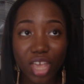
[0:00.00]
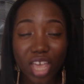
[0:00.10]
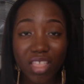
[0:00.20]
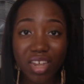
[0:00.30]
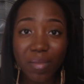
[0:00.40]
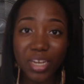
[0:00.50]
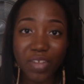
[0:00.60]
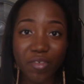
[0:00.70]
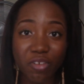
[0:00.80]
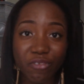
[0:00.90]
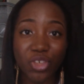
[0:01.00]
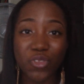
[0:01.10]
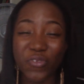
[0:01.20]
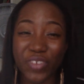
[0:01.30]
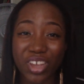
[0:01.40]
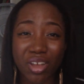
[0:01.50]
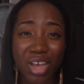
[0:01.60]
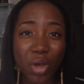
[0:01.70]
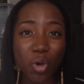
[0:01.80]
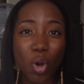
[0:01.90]
it's going to be difficult for you to figure
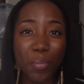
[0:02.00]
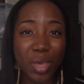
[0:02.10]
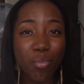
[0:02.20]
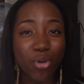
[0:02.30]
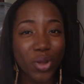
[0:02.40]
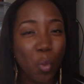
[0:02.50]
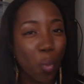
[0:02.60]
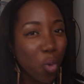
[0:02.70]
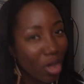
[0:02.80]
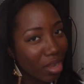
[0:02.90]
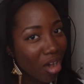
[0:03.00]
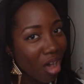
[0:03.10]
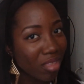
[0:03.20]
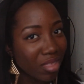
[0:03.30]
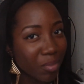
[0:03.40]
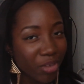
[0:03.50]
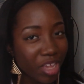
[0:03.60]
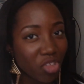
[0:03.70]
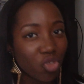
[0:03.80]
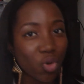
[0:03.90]
out or pinpoint what caused the
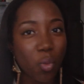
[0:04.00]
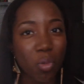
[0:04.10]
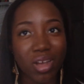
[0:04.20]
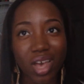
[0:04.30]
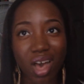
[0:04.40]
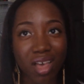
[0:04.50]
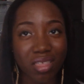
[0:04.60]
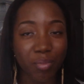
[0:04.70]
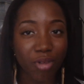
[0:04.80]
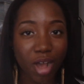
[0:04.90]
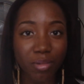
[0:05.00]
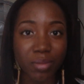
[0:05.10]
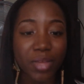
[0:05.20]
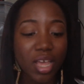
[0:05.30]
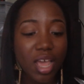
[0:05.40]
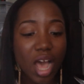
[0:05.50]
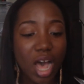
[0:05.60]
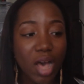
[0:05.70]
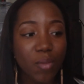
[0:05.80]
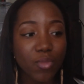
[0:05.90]
breakage or what caused the problem.
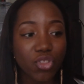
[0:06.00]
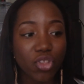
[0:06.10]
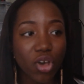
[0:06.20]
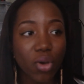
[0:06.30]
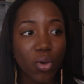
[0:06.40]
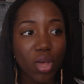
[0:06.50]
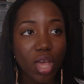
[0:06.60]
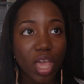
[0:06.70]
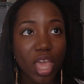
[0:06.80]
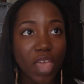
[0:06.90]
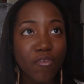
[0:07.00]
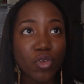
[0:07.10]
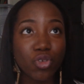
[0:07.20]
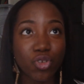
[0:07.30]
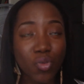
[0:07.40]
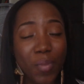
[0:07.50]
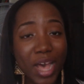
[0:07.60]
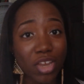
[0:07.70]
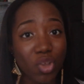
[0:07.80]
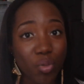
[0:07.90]
So if you do
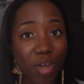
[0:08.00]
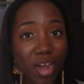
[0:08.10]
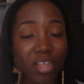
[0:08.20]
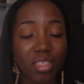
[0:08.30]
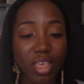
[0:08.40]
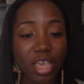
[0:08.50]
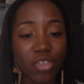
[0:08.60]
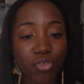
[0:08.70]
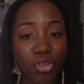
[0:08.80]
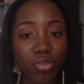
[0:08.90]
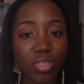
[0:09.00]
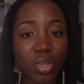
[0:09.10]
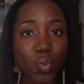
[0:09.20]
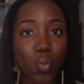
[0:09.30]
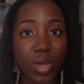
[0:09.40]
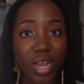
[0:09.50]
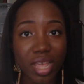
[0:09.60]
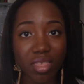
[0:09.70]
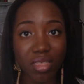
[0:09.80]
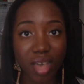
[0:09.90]
buy a new product, introduce it one
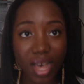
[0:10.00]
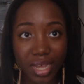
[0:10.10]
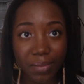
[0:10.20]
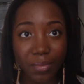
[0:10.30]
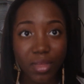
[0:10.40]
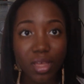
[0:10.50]
at a time,